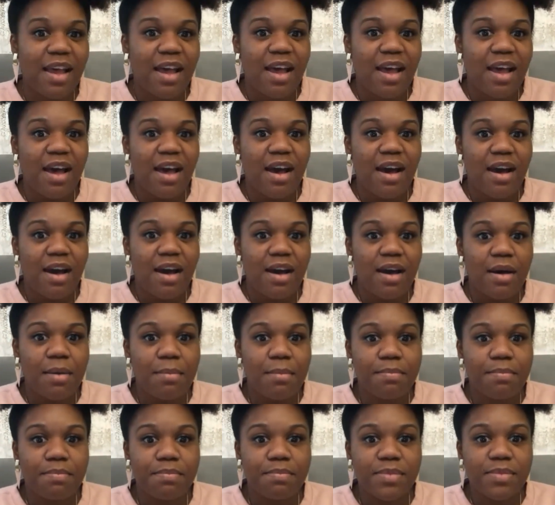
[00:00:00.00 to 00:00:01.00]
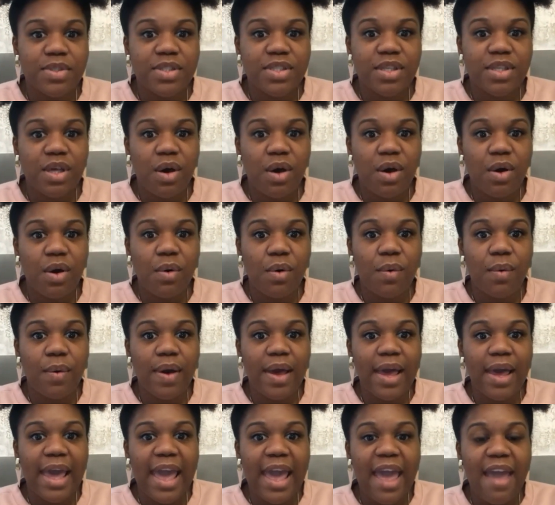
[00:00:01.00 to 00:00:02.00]
um, so
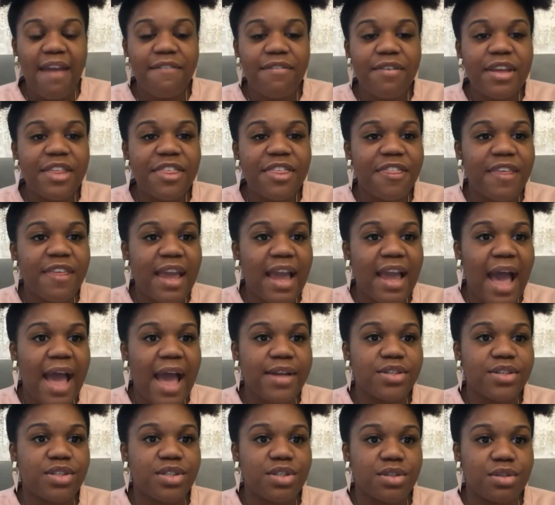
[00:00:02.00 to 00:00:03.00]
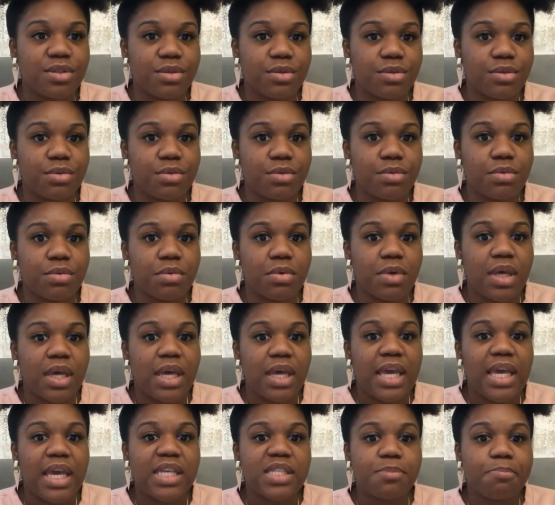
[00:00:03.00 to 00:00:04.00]
everything I do
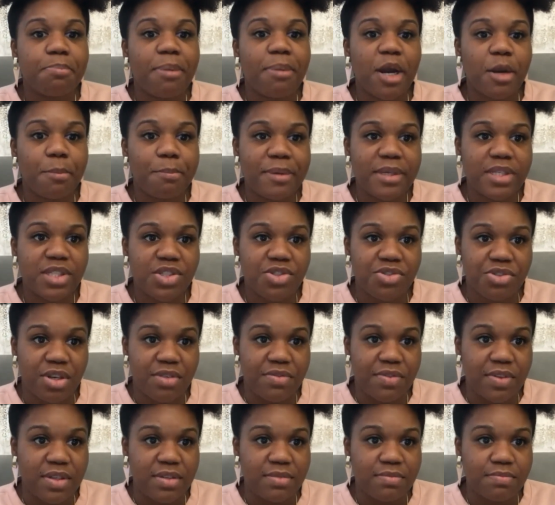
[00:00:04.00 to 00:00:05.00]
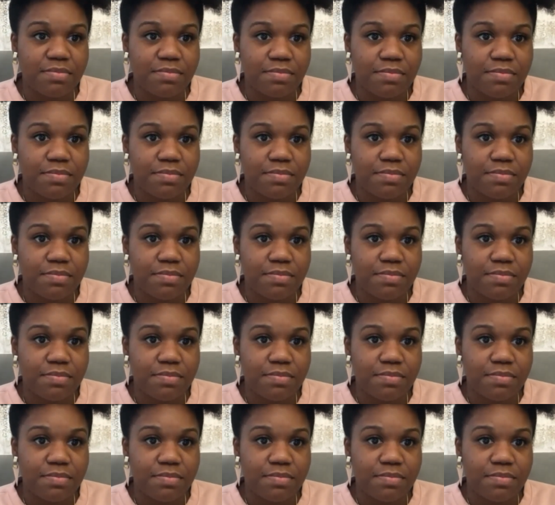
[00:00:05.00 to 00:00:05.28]
is purpose driven.